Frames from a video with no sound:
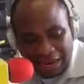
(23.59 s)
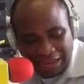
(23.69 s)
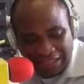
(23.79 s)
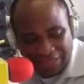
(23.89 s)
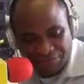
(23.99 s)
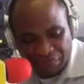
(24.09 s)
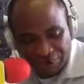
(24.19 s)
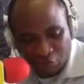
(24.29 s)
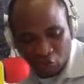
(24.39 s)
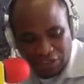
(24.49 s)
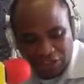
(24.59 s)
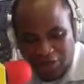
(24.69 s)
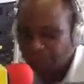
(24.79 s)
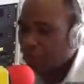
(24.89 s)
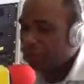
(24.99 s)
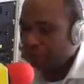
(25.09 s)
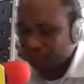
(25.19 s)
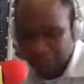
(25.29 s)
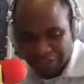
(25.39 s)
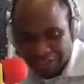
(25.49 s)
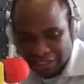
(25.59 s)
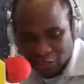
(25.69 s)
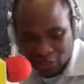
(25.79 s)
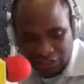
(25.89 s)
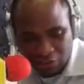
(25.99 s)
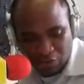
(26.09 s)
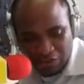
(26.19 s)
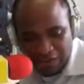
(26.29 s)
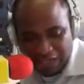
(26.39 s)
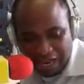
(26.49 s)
And if you have a question for Pastor Basilio this morning,